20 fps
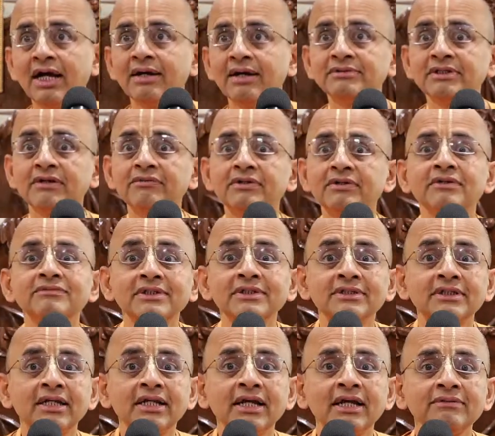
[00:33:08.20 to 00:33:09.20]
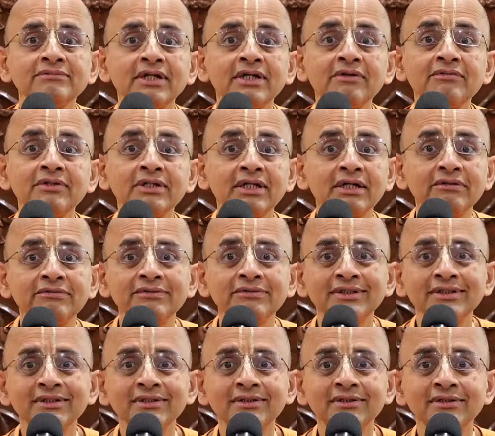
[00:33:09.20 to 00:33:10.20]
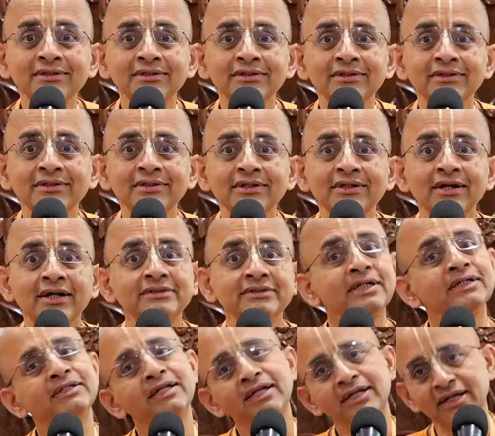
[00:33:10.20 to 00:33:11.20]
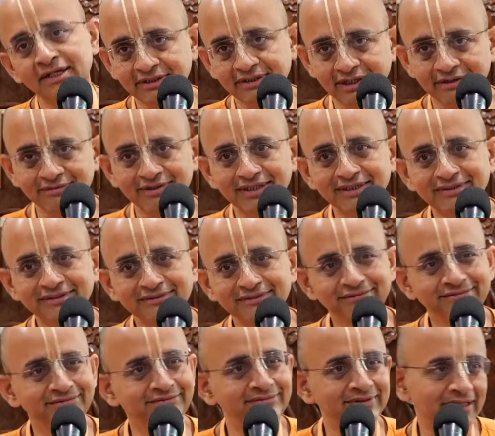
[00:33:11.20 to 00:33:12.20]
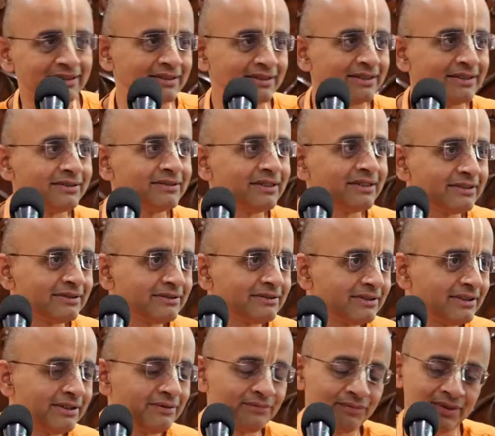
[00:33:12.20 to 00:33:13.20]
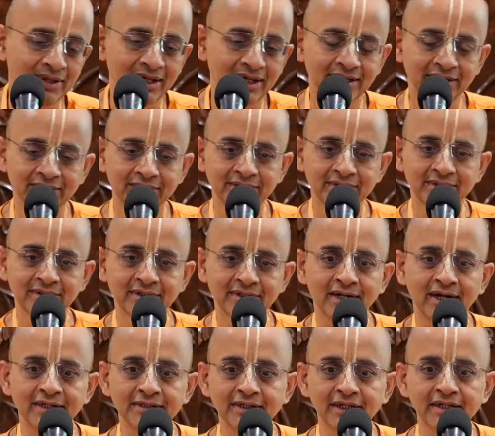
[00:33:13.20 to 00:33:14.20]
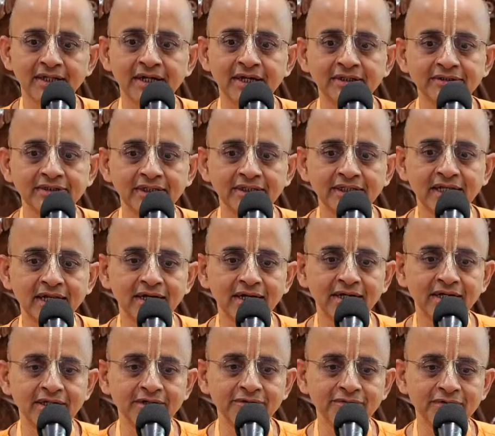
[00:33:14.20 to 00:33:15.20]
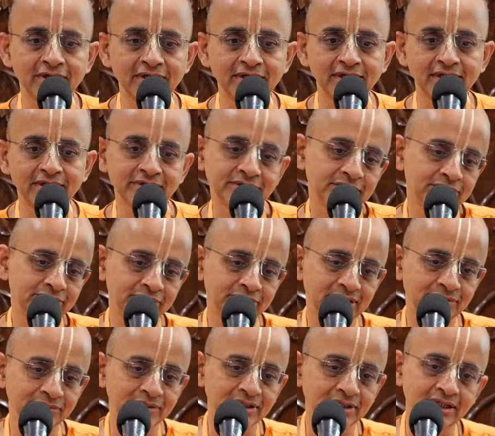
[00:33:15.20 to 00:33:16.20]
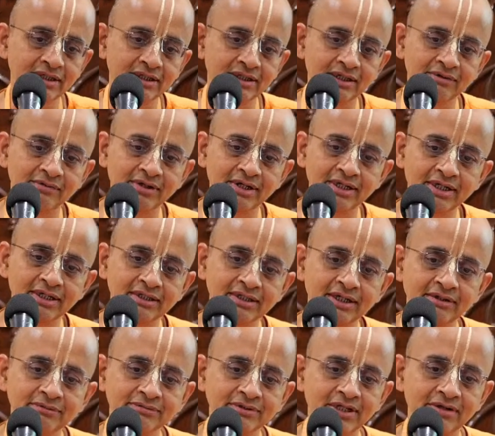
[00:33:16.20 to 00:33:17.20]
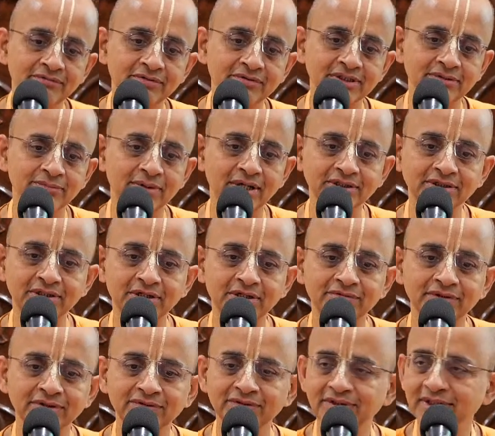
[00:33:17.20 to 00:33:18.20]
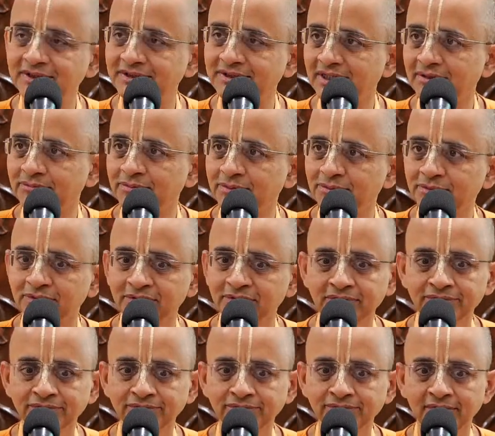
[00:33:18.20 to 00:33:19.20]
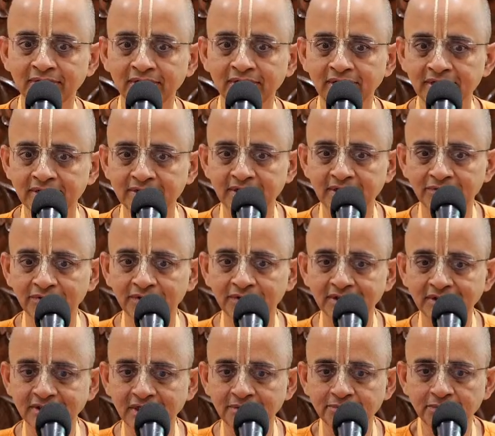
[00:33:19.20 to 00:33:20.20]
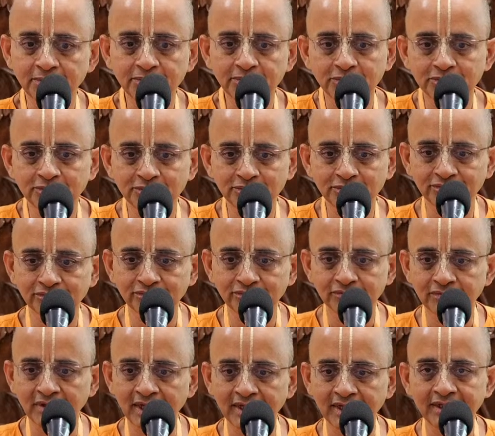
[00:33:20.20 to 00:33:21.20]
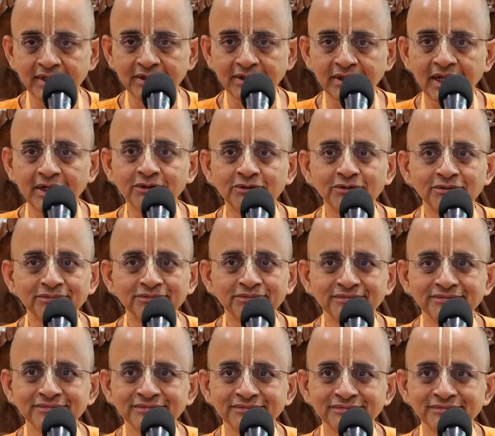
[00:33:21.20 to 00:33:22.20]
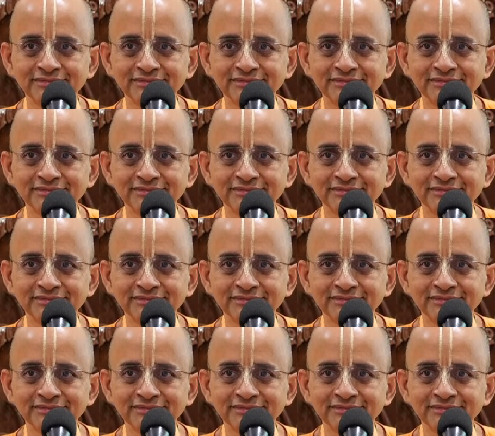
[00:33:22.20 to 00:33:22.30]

only I am servant of Chaitanya, I am servant of Lord Chaitanya servants, like that he says. On the other hand, Chaitanya had a different relation with him. He never treated himself as a master of Advaita Acharya Prabhu. He saw Advaita Acharya Prabhu like whom?